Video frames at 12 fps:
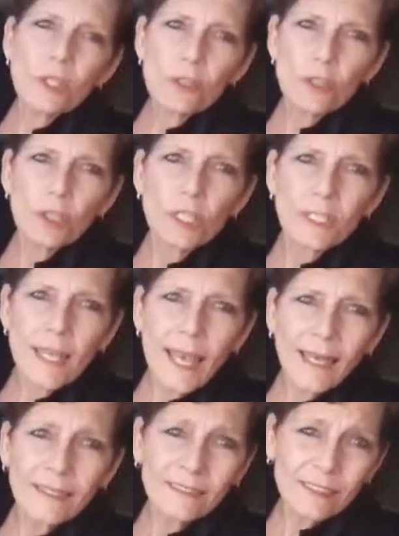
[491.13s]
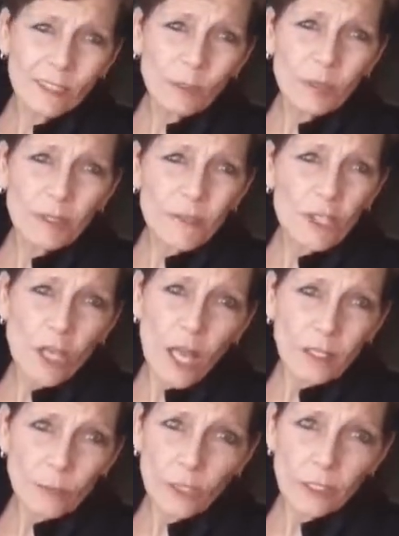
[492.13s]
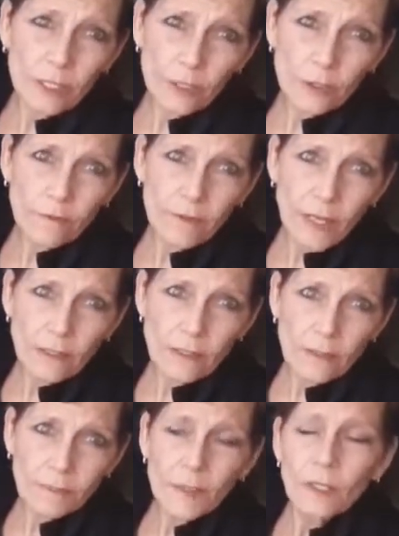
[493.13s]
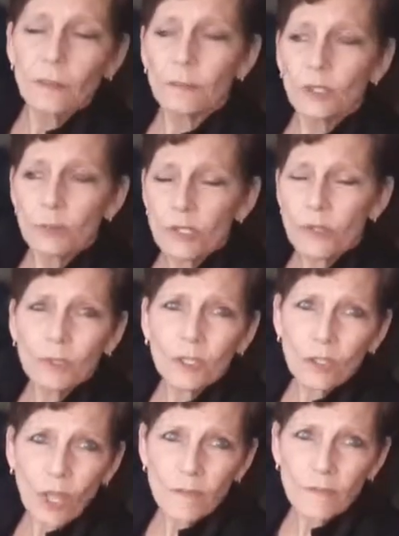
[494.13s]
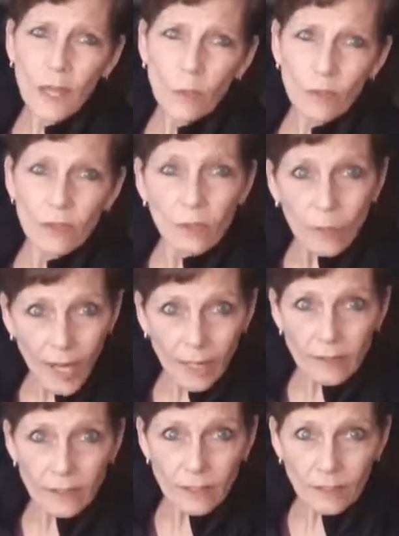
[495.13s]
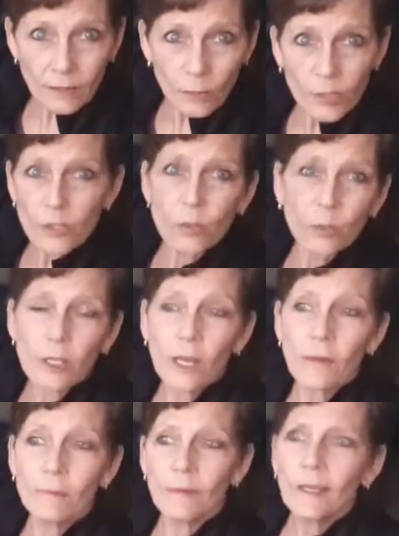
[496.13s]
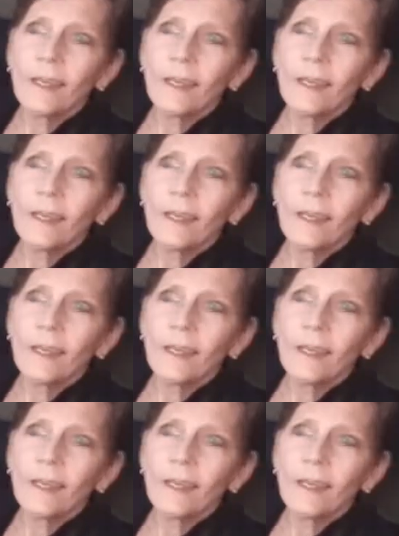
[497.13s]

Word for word: is starting to add a little bit of a shadowing layered effect. I'm going to be doing a lot of that with the waxing, which will come